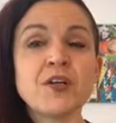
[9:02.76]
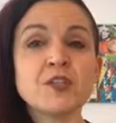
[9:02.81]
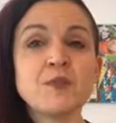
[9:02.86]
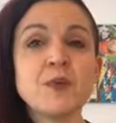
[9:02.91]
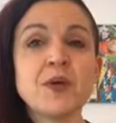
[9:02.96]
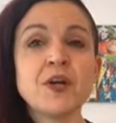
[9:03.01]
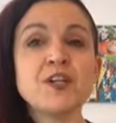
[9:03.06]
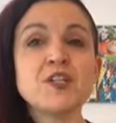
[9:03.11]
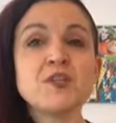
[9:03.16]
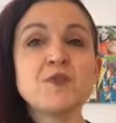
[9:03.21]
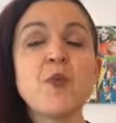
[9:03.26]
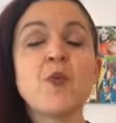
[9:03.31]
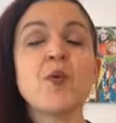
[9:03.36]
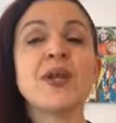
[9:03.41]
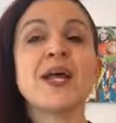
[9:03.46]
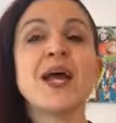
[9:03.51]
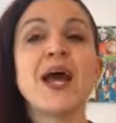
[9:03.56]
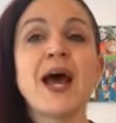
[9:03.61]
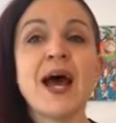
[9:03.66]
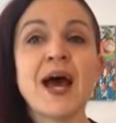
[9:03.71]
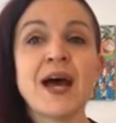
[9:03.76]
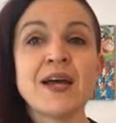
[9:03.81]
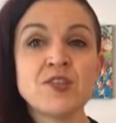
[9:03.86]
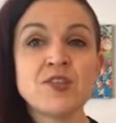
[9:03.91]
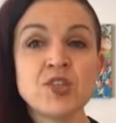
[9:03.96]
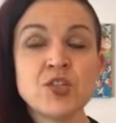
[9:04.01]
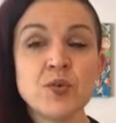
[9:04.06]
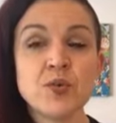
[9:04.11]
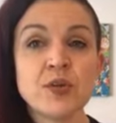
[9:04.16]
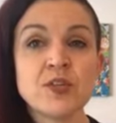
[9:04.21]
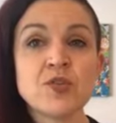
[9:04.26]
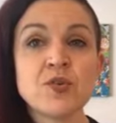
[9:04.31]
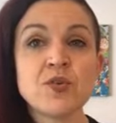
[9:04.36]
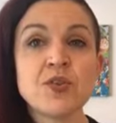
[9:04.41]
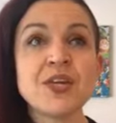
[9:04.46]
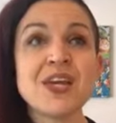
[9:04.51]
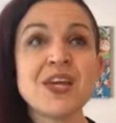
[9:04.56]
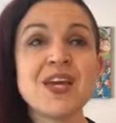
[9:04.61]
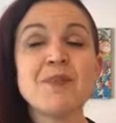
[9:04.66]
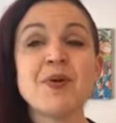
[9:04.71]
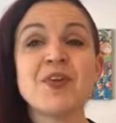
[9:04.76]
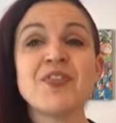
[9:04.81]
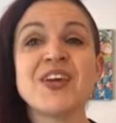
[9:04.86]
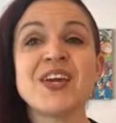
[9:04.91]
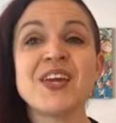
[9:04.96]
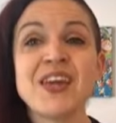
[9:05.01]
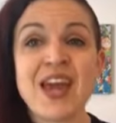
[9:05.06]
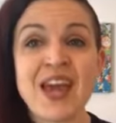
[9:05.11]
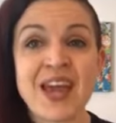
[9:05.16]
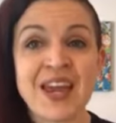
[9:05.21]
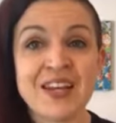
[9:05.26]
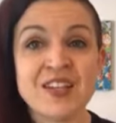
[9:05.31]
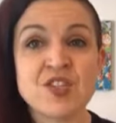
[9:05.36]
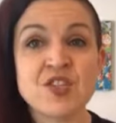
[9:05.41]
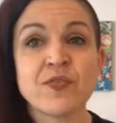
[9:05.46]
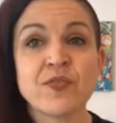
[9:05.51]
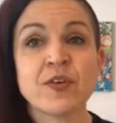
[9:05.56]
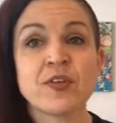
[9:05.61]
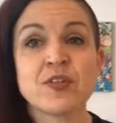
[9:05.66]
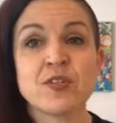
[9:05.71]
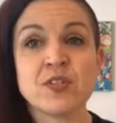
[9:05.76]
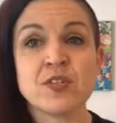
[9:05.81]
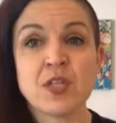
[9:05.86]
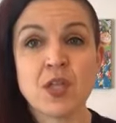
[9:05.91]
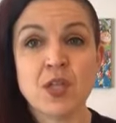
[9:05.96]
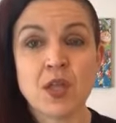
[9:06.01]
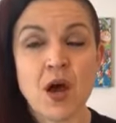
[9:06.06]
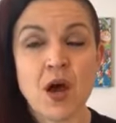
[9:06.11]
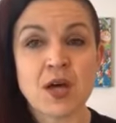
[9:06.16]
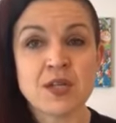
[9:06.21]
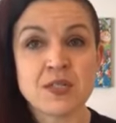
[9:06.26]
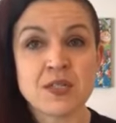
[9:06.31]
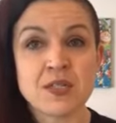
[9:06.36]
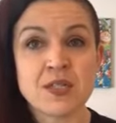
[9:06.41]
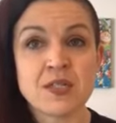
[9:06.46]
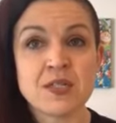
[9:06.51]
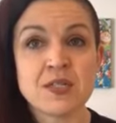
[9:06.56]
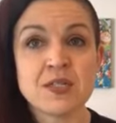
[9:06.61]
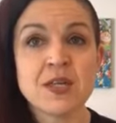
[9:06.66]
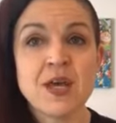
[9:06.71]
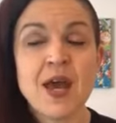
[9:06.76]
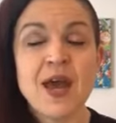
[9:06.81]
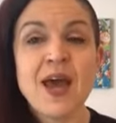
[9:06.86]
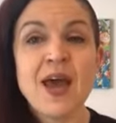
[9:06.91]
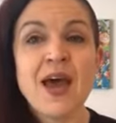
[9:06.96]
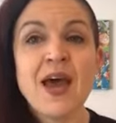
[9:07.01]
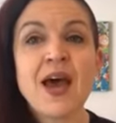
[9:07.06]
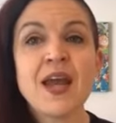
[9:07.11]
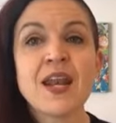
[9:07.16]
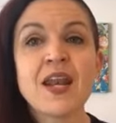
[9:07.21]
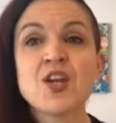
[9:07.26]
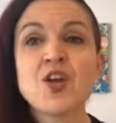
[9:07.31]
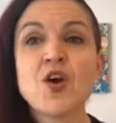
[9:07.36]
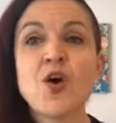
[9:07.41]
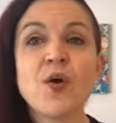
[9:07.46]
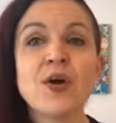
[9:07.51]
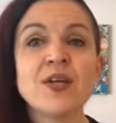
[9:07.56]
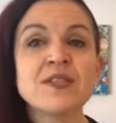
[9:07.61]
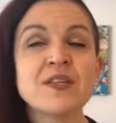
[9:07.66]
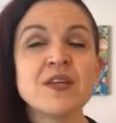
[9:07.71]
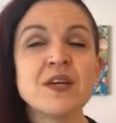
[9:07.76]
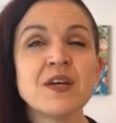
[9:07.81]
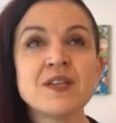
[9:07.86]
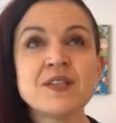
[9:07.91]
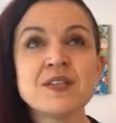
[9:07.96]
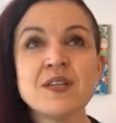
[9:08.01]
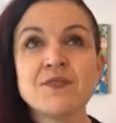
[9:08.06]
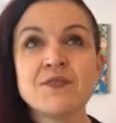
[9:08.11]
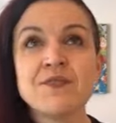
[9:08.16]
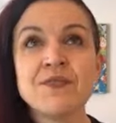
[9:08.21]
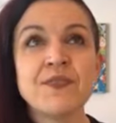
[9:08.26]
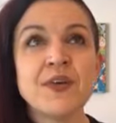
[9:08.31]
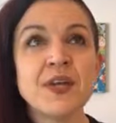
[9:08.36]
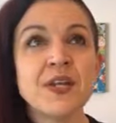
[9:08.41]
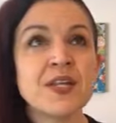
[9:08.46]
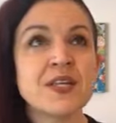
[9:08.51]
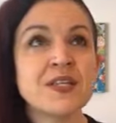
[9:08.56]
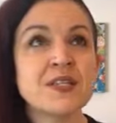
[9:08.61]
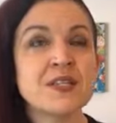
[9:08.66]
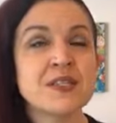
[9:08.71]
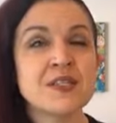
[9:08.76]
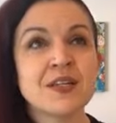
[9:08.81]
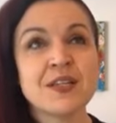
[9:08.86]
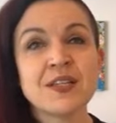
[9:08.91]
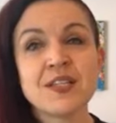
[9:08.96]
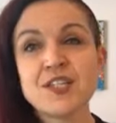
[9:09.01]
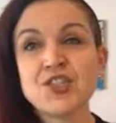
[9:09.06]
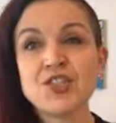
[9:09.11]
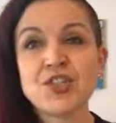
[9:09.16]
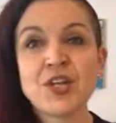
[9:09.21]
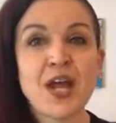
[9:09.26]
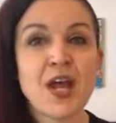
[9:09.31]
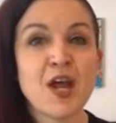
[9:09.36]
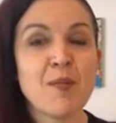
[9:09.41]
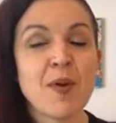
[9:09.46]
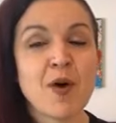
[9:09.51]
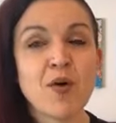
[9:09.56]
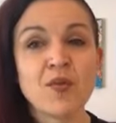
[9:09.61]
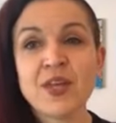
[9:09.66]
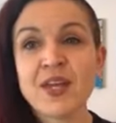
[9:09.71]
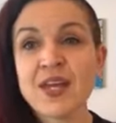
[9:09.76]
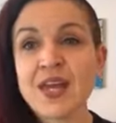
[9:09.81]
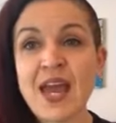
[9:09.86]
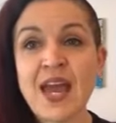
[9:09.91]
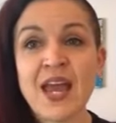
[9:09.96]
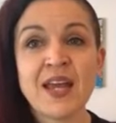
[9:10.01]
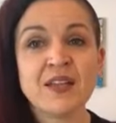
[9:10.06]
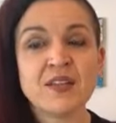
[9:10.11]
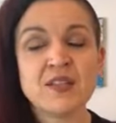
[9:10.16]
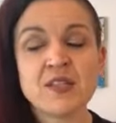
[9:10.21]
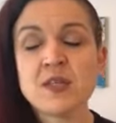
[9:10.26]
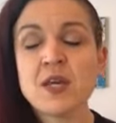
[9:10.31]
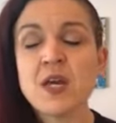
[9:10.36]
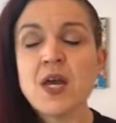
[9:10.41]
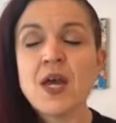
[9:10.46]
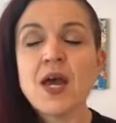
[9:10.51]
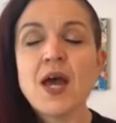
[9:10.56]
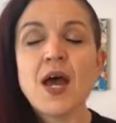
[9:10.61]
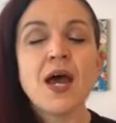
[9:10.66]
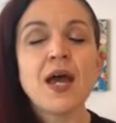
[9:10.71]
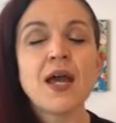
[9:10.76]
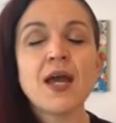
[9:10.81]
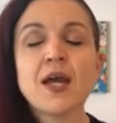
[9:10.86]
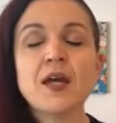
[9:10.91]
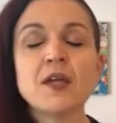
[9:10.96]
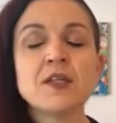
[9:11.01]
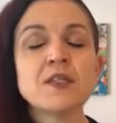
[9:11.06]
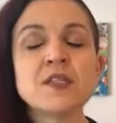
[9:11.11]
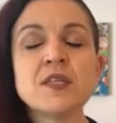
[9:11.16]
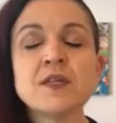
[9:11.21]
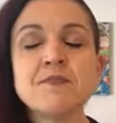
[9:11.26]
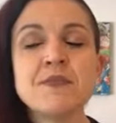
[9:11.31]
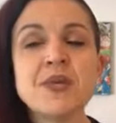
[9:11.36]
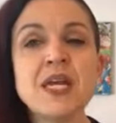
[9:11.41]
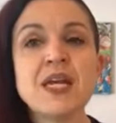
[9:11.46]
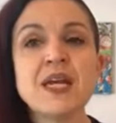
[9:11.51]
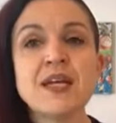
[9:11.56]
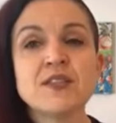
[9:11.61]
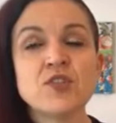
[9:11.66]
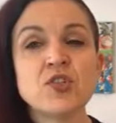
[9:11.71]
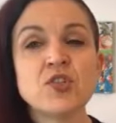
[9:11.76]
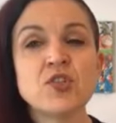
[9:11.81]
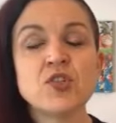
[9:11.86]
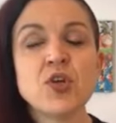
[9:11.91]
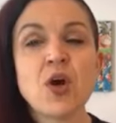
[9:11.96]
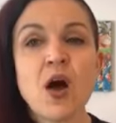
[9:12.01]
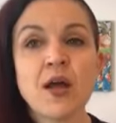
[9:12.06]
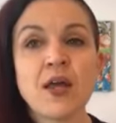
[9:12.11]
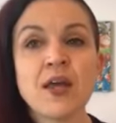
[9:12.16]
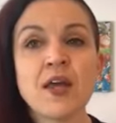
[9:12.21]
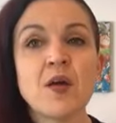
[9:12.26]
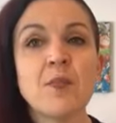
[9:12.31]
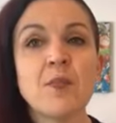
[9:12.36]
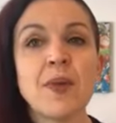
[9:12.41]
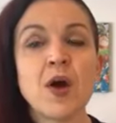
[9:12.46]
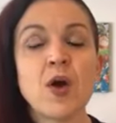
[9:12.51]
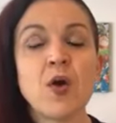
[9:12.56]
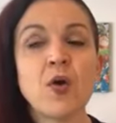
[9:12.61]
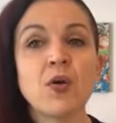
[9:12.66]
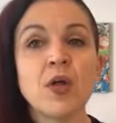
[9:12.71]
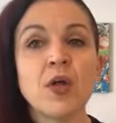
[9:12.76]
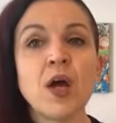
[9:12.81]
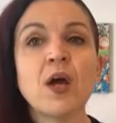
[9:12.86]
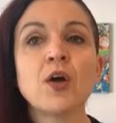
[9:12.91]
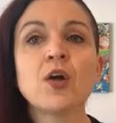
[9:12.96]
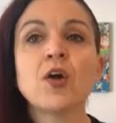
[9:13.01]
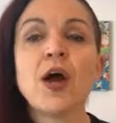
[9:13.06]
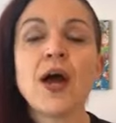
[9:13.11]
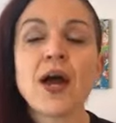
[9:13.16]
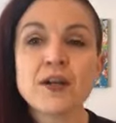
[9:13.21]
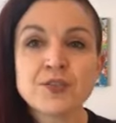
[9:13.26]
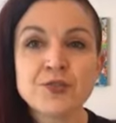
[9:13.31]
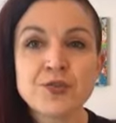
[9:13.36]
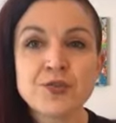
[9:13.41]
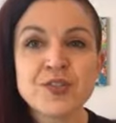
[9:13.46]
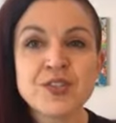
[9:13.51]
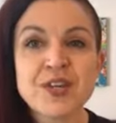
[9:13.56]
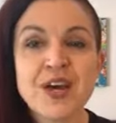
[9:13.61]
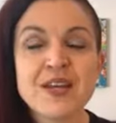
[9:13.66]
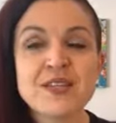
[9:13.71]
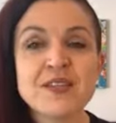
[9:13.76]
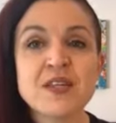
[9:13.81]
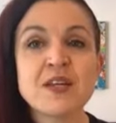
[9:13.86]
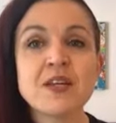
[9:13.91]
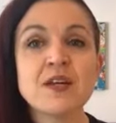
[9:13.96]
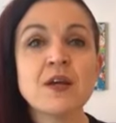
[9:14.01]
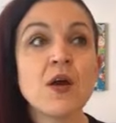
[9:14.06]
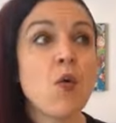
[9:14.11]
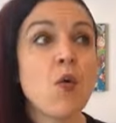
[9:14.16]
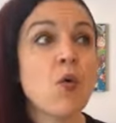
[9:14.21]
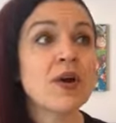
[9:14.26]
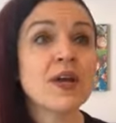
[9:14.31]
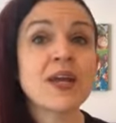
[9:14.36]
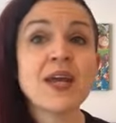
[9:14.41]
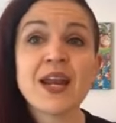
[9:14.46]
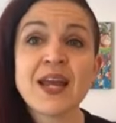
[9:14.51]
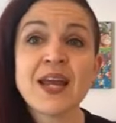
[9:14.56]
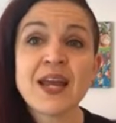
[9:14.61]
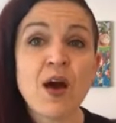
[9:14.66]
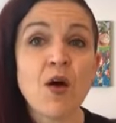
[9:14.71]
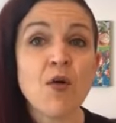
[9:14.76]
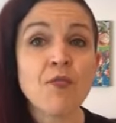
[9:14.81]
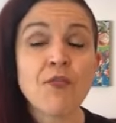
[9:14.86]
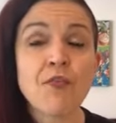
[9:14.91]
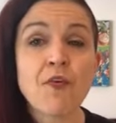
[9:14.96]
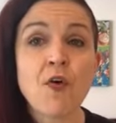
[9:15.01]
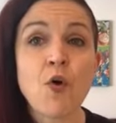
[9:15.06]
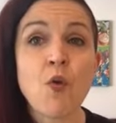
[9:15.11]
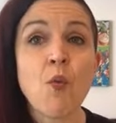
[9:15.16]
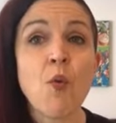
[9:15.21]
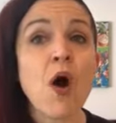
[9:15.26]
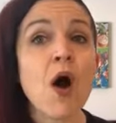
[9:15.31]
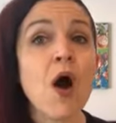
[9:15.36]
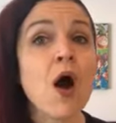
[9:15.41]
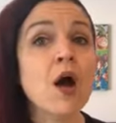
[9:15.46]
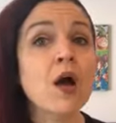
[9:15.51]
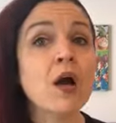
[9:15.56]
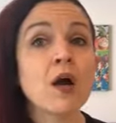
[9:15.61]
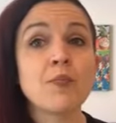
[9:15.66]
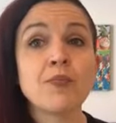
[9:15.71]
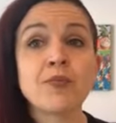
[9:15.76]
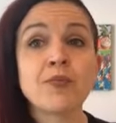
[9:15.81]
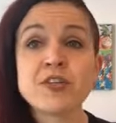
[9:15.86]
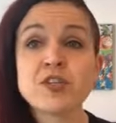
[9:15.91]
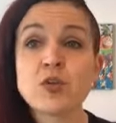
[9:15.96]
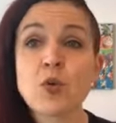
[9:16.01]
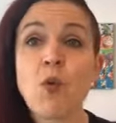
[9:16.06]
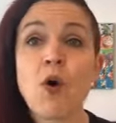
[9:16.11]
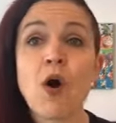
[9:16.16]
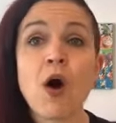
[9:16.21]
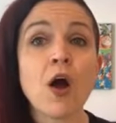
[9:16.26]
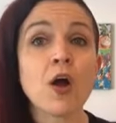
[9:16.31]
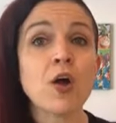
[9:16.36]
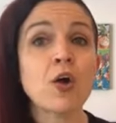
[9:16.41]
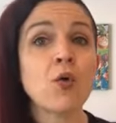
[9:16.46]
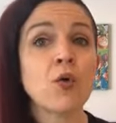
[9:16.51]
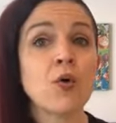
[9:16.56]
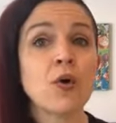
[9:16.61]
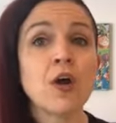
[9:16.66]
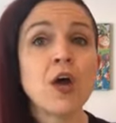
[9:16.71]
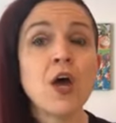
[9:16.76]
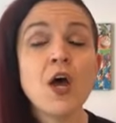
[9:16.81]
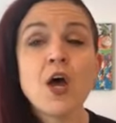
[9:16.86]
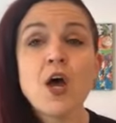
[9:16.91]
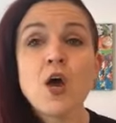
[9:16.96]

experience, but what it adds to it. So thinking about the gains versus the losses. Right. And I know it's a fitness cliche about the gains. To me, it's just talking about exercising or getting out for a walk, a brisk walk, or